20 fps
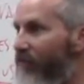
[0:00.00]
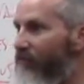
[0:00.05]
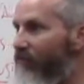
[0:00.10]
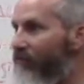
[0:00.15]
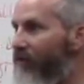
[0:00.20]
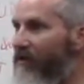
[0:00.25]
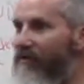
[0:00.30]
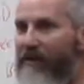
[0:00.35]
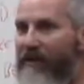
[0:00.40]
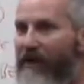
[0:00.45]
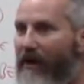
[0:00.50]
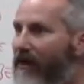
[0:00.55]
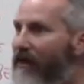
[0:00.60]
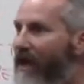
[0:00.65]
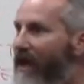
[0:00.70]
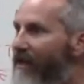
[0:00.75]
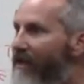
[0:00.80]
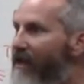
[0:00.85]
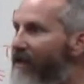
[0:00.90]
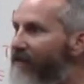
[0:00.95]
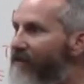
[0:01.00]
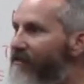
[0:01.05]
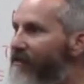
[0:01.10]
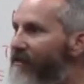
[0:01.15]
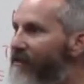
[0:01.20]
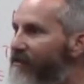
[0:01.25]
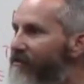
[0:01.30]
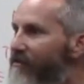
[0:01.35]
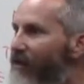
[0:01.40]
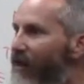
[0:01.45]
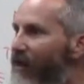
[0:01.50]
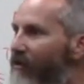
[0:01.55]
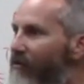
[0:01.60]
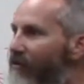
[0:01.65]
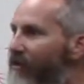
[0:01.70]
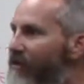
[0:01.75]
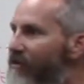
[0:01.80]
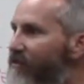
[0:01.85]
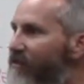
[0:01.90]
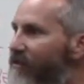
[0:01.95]
People would be like, oh yeah, he's in
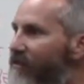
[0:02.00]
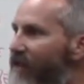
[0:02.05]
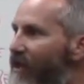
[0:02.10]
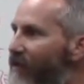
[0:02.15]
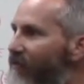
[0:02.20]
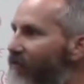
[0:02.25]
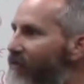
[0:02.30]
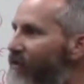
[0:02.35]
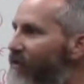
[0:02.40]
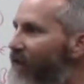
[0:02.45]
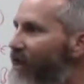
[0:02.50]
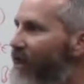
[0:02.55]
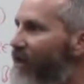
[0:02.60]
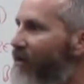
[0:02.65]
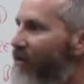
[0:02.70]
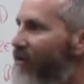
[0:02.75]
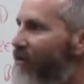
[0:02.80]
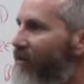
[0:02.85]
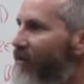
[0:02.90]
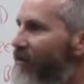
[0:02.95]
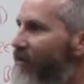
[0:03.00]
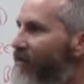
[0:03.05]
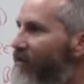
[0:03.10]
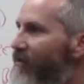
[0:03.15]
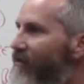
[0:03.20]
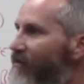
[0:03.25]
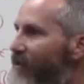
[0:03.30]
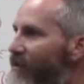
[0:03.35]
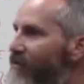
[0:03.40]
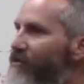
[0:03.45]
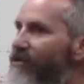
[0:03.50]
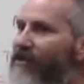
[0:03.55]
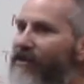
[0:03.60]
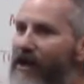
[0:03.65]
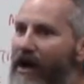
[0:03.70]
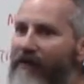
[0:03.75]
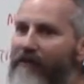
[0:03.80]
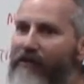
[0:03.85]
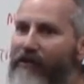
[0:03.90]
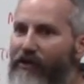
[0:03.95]
Hollywood, he's a California guy. Does the
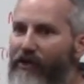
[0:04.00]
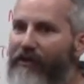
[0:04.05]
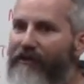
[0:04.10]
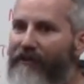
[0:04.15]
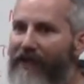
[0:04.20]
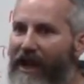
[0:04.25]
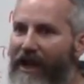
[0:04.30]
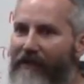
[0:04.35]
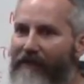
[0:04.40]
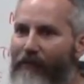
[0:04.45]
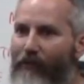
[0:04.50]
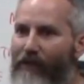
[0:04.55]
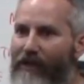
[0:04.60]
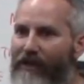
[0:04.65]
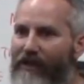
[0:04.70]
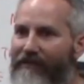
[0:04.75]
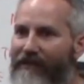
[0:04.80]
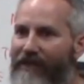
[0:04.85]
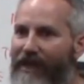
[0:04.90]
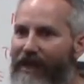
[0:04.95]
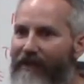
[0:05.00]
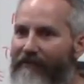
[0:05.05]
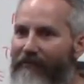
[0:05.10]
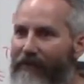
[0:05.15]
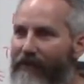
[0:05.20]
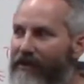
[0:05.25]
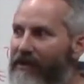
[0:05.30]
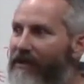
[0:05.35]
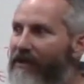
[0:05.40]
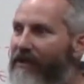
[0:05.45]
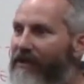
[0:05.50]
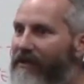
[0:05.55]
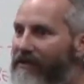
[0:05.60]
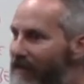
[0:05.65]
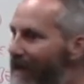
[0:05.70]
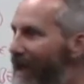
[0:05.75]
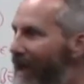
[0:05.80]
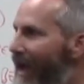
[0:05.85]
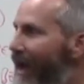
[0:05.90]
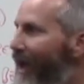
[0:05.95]
governor of California live in California?
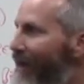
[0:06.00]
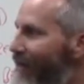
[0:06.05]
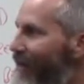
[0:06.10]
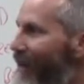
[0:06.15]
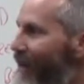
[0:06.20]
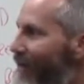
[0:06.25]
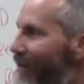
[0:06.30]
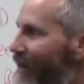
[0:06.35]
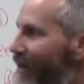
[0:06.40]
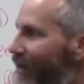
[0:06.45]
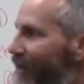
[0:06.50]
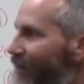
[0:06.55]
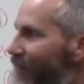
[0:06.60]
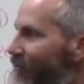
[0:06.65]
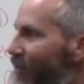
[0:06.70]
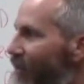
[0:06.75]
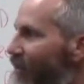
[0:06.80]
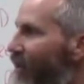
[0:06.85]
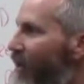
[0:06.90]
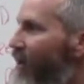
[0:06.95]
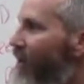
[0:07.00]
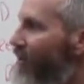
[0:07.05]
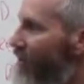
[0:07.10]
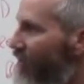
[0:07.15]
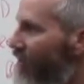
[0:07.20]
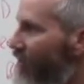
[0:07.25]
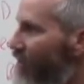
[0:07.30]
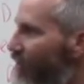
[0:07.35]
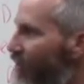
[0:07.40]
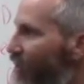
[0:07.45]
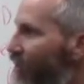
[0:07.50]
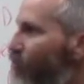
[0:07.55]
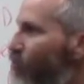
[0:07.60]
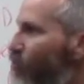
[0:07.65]
Yeah, he lives there. Things